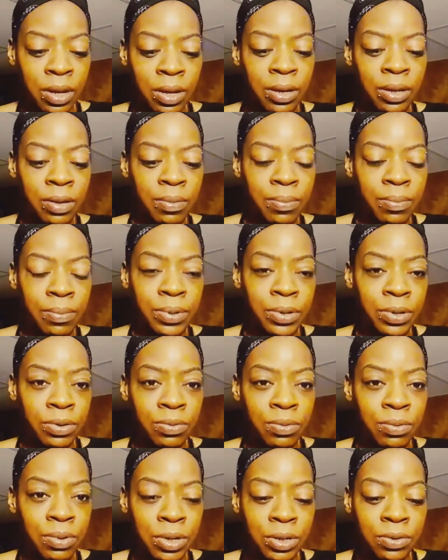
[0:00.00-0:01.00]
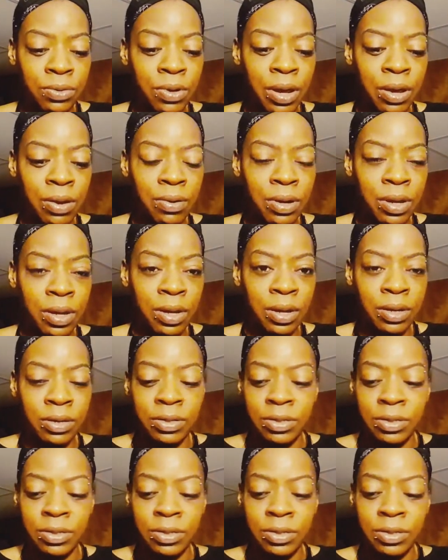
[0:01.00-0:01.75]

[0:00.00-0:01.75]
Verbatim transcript: I didn't even put no quick dryer or nothing. I